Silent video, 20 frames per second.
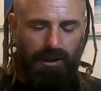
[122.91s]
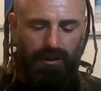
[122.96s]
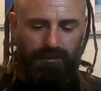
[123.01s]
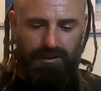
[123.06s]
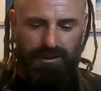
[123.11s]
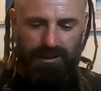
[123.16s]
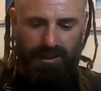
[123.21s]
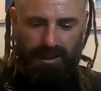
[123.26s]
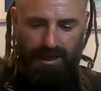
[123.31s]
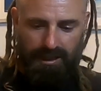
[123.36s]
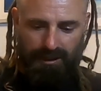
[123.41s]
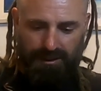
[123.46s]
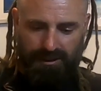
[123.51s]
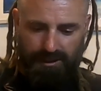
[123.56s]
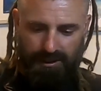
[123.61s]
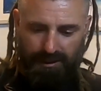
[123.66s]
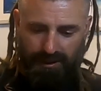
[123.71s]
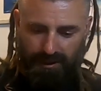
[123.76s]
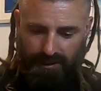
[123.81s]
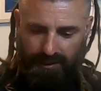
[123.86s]
FTX.
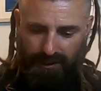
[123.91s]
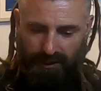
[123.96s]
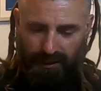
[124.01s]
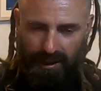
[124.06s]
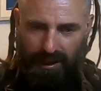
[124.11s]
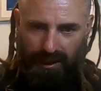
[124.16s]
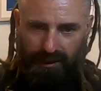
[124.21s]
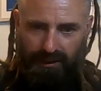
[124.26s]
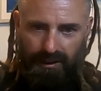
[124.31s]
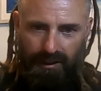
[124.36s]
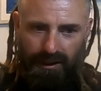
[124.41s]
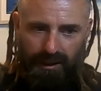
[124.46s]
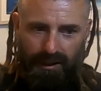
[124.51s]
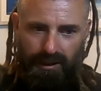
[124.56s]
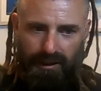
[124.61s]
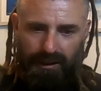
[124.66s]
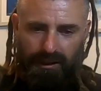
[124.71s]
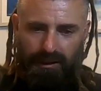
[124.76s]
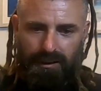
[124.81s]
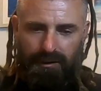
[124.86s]
Again,
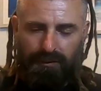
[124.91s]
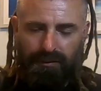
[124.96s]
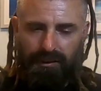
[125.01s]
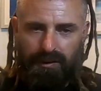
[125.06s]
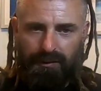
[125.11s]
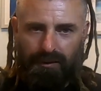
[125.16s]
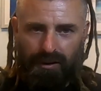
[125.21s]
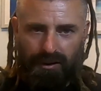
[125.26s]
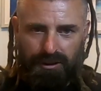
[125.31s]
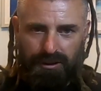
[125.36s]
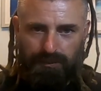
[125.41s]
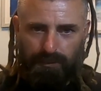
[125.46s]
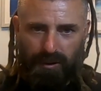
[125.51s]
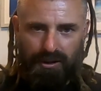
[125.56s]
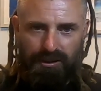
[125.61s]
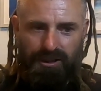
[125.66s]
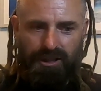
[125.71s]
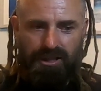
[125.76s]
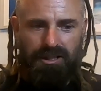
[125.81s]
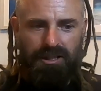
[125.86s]
if they've got
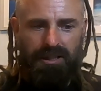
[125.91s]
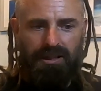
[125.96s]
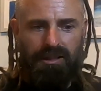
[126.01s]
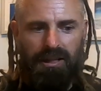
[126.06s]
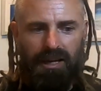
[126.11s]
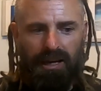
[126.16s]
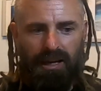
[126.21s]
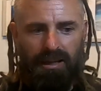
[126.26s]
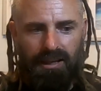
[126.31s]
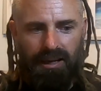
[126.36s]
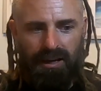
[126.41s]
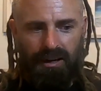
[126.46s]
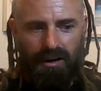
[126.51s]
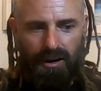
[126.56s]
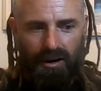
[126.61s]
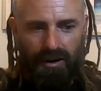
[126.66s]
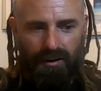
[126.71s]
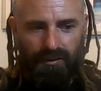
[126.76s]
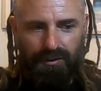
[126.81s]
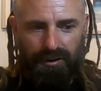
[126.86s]
sponges in there, they
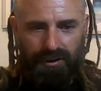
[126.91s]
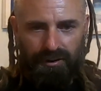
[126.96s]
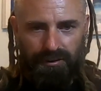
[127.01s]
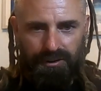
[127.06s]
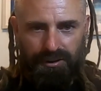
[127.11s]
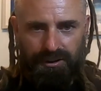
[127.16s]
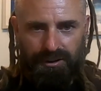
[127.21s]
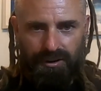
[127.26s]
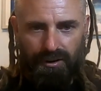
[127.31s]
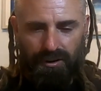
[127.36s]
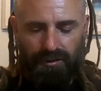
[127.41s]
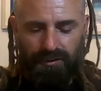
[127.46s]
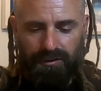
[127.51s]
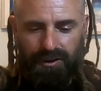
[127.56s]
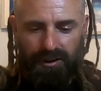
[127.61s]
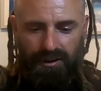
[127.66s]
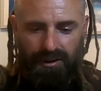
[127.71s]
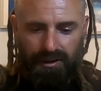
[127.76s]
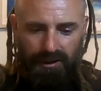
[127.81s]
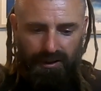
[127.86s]
are real soft.
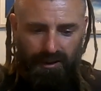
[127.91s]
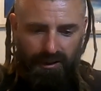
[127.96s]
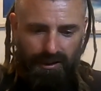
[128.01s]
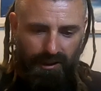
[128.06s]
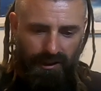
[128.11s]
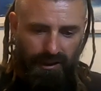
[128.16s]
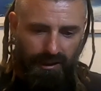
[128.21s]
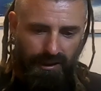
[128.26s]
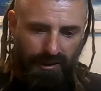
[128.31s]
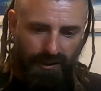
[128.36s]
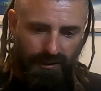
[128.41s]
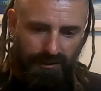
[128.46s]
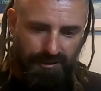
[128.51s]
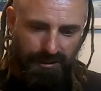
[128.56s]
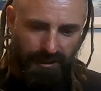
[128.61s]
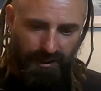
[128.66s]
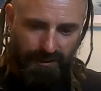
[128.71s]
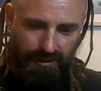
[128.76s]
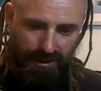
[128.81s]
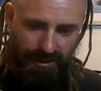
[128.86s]

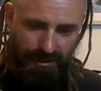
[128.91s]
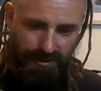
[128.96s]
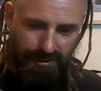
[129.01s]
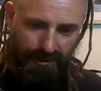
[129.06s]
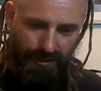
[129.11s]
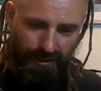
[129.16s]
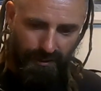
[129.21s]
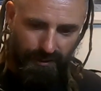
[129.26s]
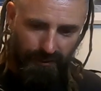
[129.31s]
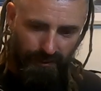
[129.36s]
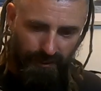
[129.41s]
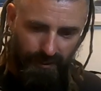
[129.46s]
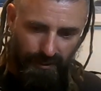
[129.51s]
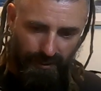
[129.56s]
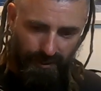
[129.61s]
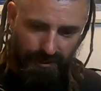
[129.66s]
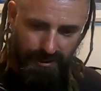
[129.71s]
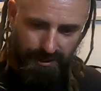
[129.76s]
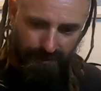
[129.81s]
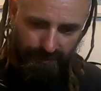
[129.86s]
So these have got
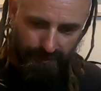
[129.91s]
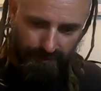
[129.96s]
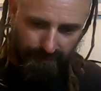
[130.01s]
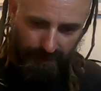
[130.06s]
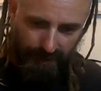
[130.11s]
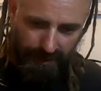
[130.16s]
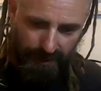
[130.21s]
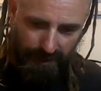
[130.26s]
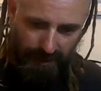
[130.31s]
lots of,